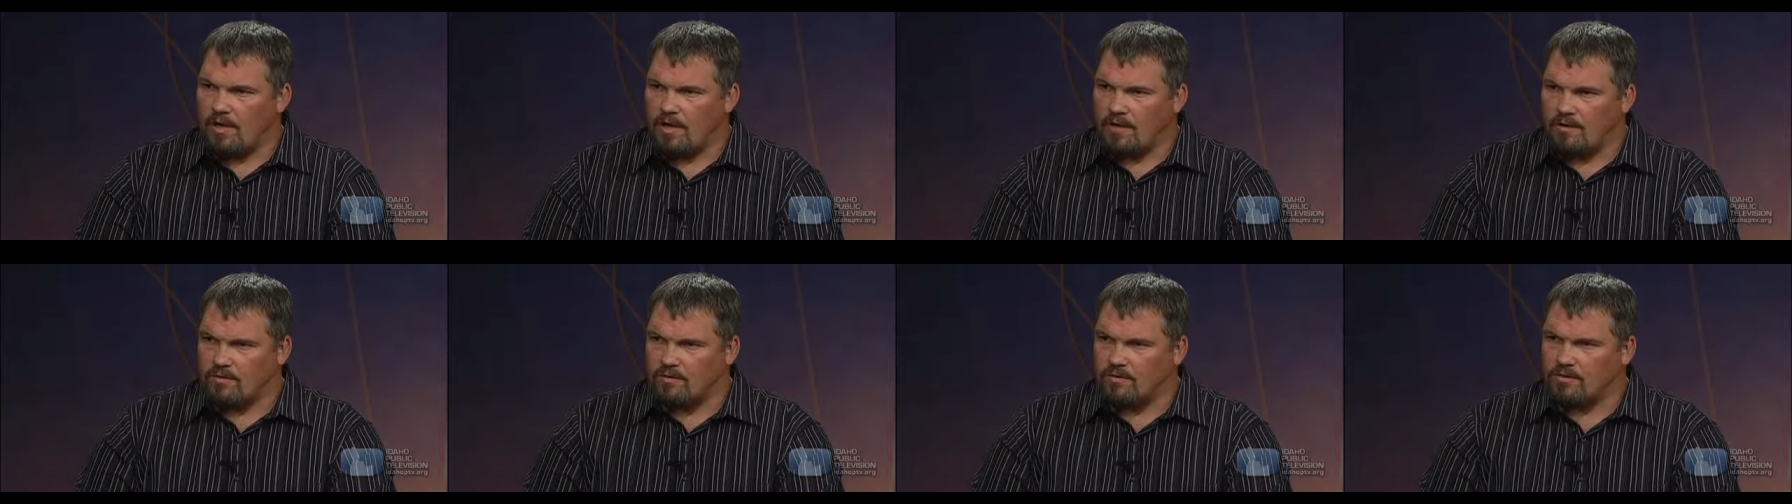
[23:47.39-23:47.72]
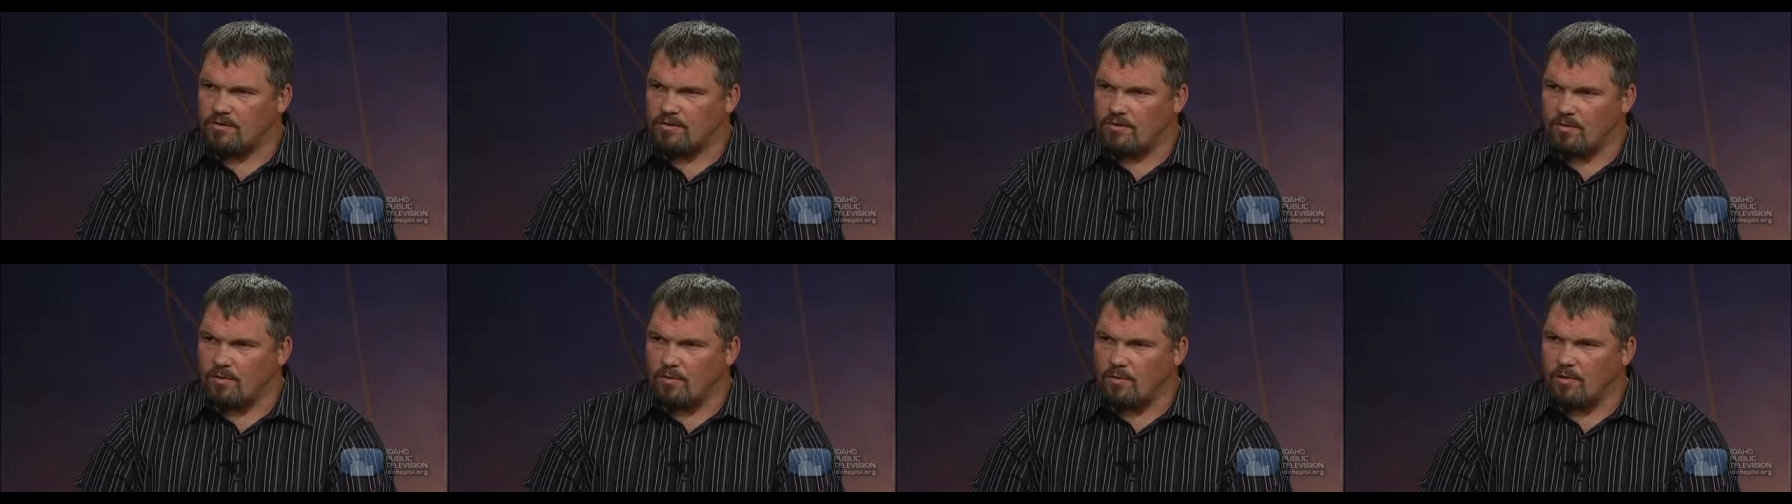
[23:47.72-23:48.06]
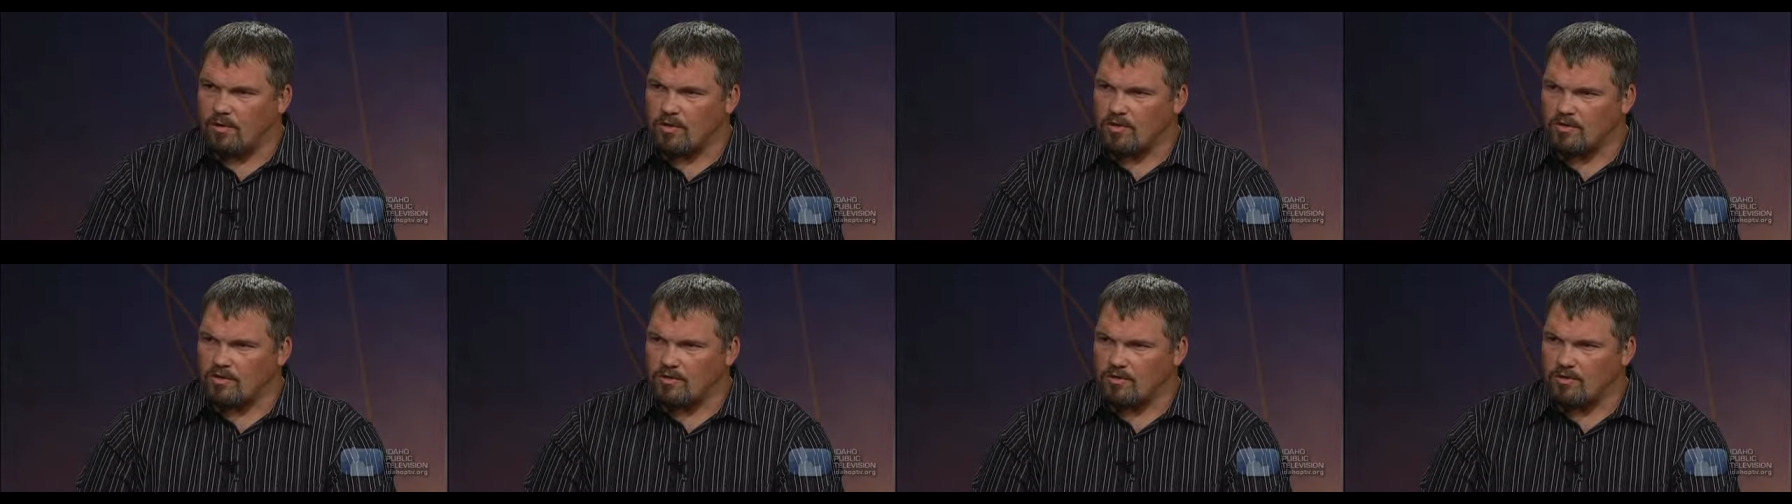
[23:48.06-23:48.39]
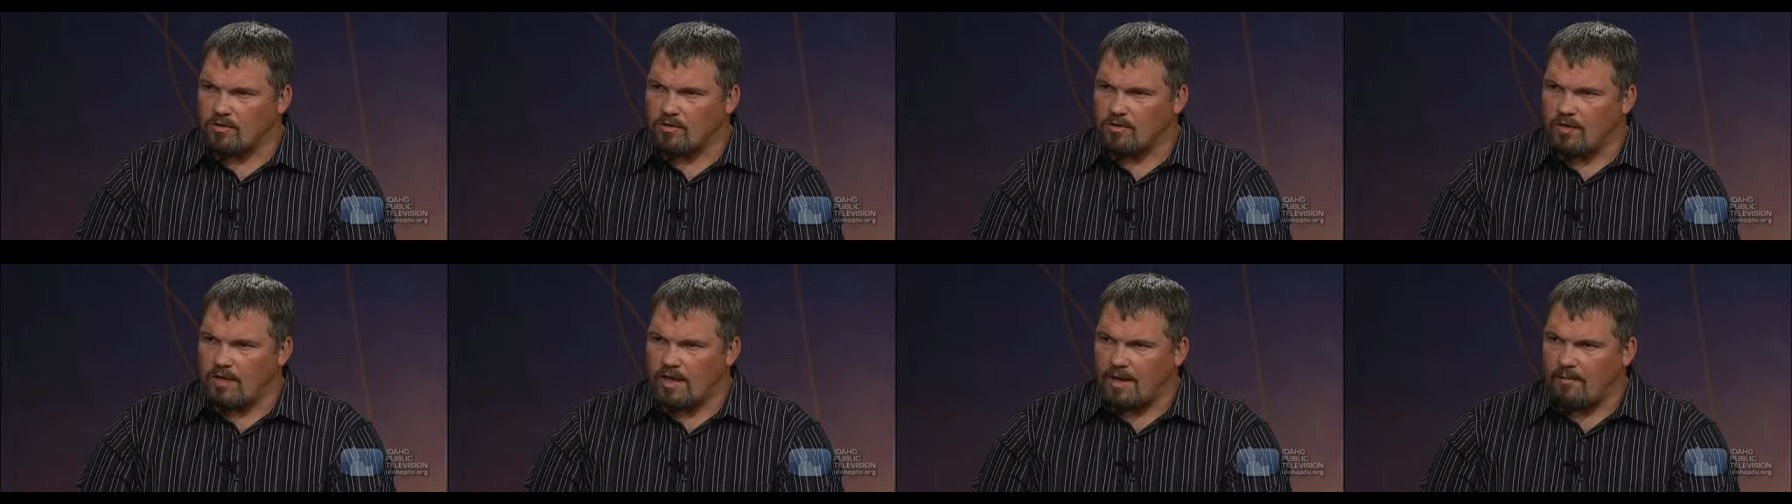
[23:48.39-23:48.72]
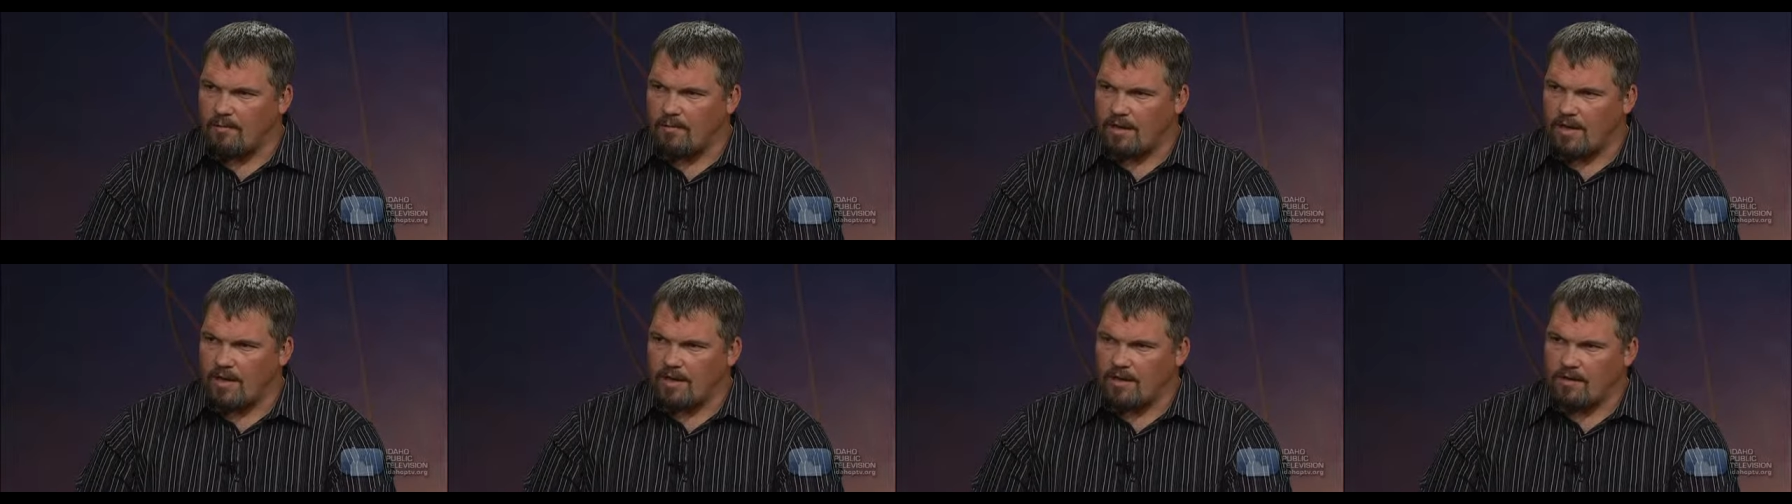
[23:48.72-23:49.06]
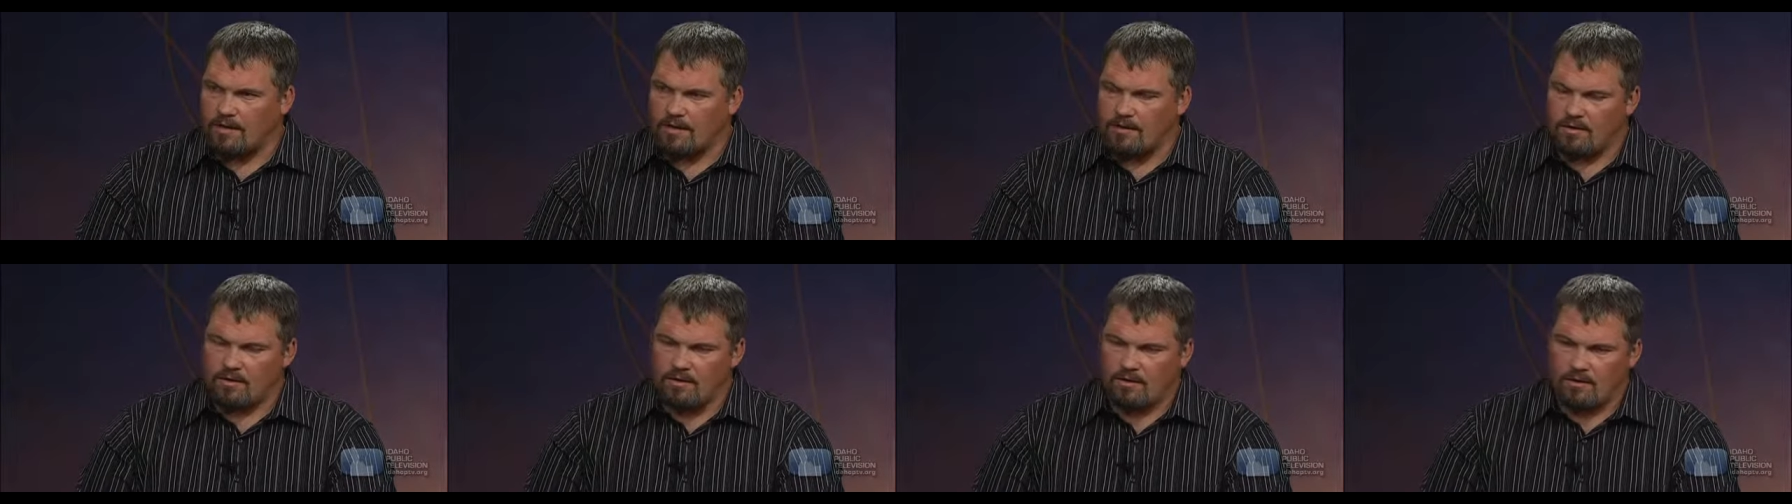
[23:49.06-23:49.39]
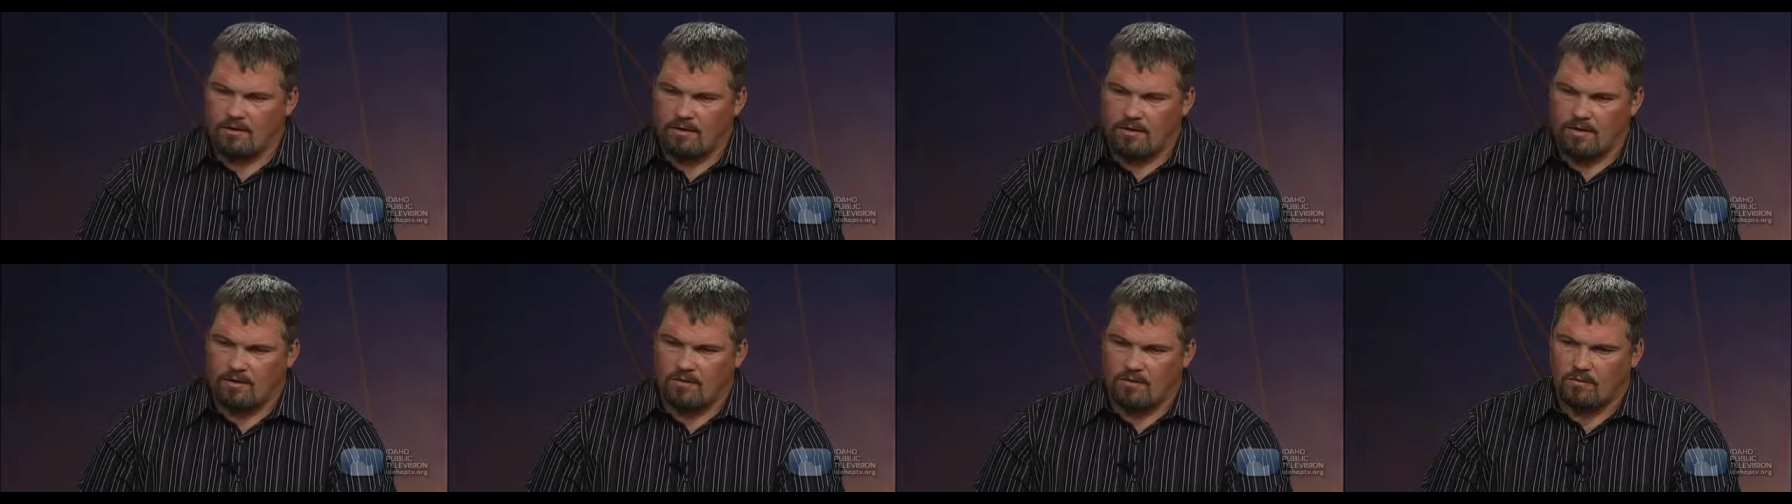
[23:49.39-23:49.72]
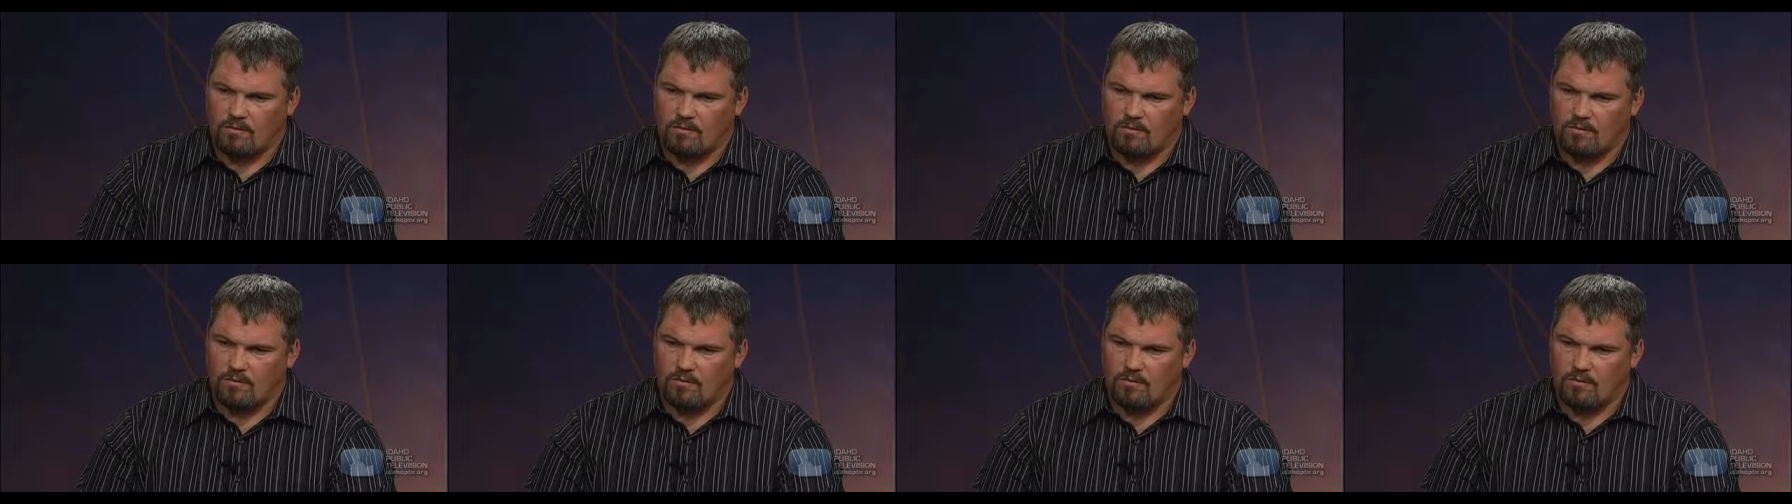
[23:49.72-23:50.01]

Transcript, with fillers: and there were snowballs thrown at me, and you know.